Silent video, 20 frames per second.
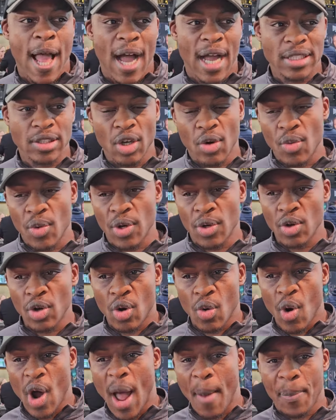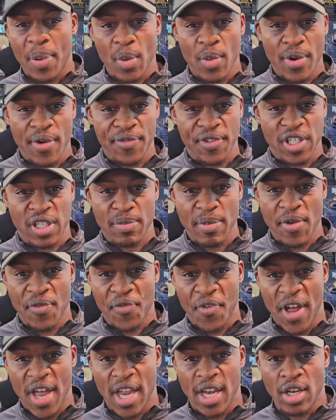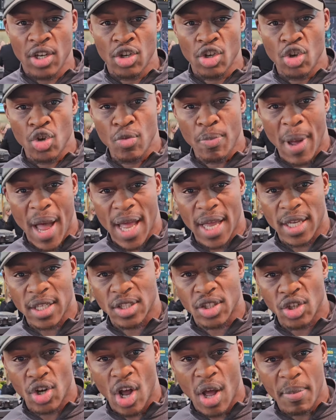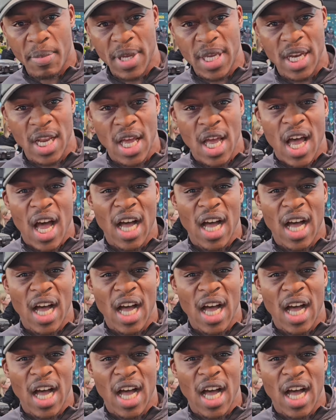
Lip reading: I don't want, look what happened with Smith and Eubank. Do you know what I mean?